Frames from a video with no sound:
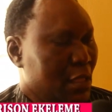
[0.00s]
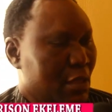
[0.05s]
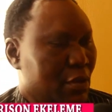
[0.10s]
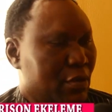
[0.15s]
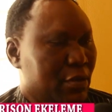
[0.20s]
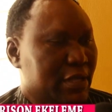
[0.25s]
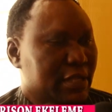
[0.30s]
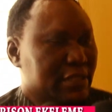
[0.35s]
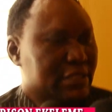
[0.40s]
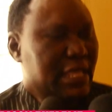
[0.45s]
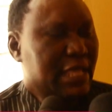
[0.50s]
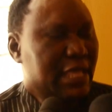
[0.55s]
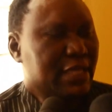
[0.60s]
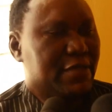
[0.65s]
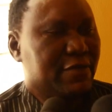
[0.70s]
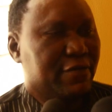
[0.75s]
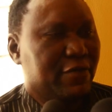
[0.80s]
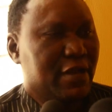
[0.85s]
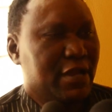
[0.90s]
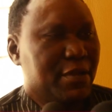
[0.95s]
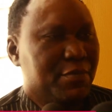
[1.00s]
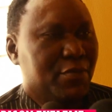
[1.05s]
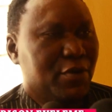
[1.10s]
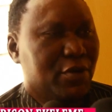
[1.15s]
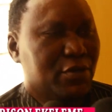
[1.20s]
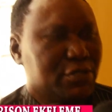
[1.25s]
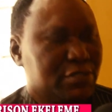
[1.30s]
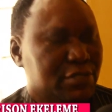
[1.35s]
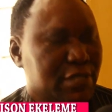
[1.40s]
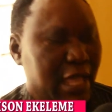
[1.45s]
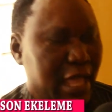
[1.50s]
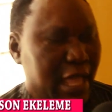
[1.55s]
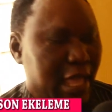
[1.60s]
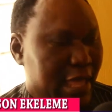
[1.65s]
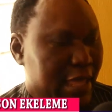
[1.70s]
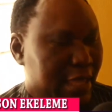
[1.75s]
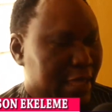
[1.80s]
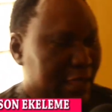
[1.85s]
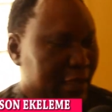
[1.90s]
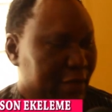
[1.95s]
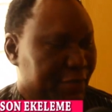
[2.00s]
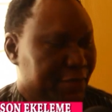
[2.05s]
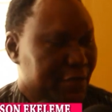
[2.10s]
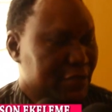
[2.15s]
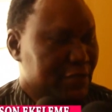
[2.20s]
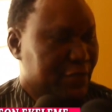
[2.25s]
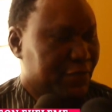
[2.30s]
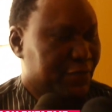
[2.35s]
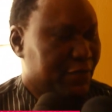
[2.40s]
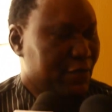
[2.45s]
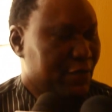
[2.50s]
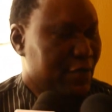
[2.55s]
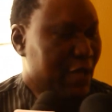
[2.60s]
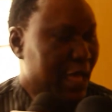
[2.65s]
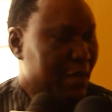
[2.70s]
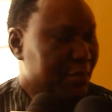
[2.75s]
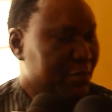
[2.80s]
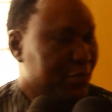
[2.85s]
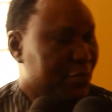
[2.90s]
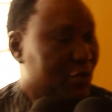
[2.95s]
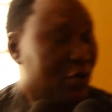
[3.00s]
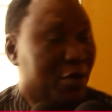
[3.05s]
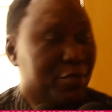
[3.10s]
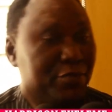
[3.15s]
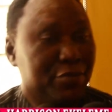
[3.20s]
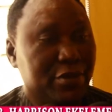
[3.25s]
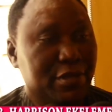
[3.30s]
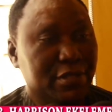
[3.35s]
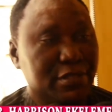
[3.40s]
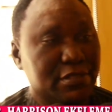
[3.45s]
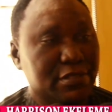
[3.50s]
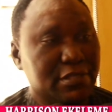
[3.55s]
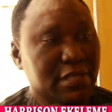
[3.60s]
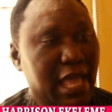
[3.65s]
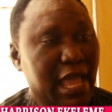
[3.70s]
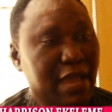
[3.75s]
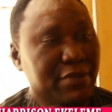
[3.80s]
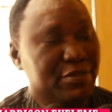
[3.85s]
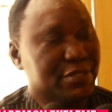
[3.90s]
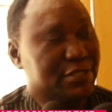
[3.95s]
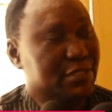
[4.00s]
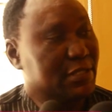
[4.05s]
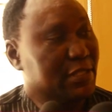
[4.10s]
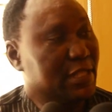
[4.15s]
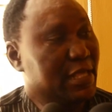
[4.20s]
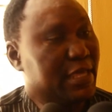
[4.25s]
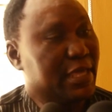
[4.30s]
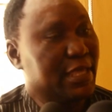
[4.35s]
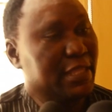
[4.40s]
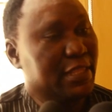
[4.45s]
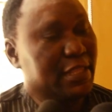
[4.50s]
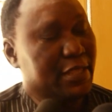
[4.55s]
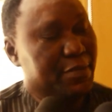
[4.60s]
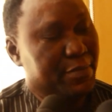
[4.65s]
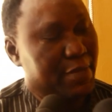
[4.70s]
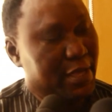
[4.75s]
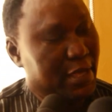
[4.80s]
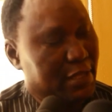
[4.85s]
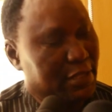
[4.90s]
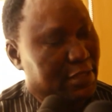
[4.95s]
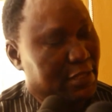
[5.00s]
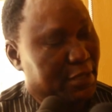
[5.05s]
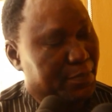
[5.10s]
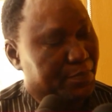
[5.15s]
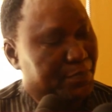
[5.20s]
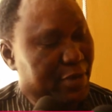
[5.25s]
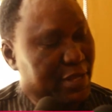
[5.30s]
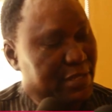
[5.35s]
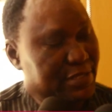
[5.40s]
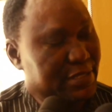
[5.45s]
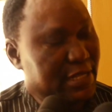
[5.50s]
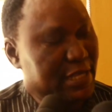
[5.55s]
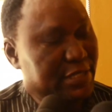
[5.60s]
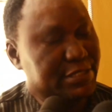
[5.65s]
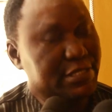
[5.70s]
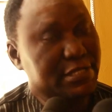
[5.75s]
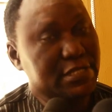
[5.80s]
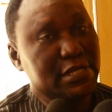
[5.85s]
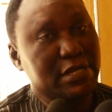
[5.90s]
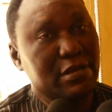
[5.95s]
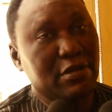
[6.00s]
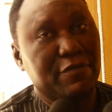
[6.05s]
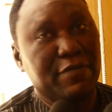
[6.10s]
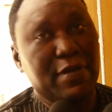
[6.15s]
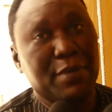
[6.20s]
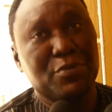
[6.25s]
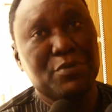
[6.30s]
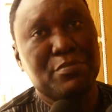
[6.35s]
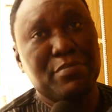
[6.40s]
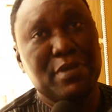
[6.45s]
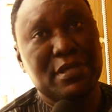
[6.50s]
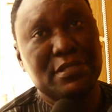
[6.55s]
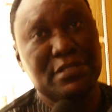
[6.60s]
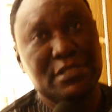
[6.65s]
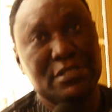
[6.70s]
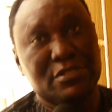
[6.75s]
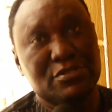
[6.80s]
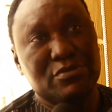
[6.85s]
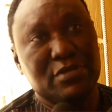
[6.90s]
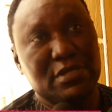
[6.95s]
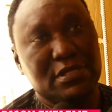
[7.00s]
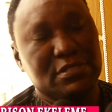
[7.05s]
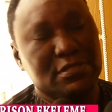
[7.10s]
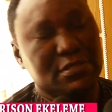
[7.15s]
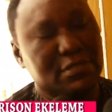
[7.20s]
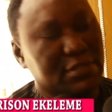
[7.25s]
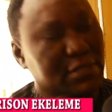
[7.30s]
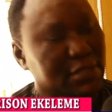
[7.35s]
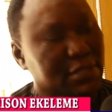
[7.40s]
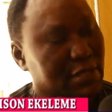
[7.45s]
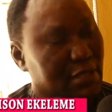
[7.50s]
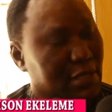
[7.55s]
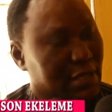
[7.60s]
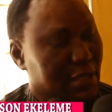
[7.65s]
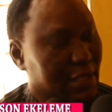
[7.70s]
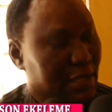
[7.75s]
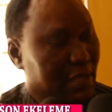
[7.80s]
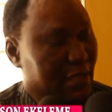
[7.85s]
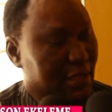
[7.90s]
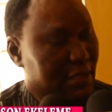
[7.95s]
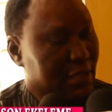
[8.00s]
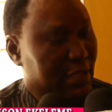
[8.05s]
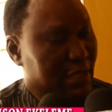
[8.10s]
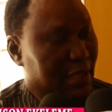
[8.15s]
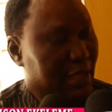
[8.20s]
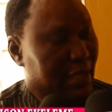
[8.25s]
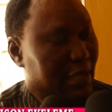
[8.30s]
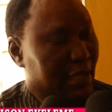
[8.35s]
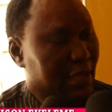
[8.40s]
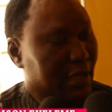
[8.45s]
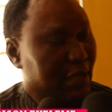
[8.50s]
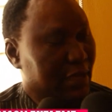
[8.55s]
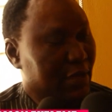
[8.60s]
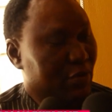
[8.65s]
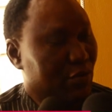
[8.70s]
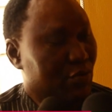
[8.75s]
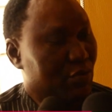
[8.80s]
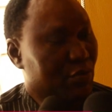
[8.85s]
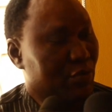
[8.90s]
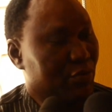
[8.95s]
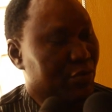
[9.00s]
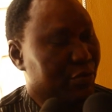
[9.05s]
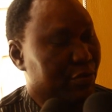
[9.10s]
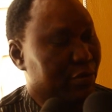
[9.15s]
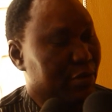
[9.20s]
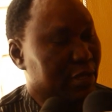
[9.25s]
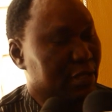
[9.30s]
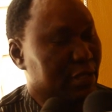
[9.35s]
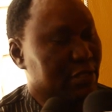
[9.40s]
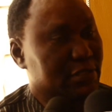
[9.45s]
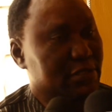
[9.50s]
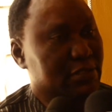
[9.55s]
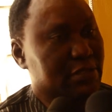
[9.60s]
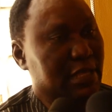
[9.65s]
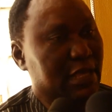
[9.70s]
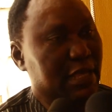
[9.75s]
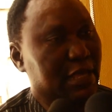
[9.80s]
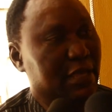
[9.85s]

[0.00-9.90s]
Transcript: Okay, thank you very much. First of all, I'm Comrade Harrison Ekeleme, the President General of Amukpe District, and Okuovwori is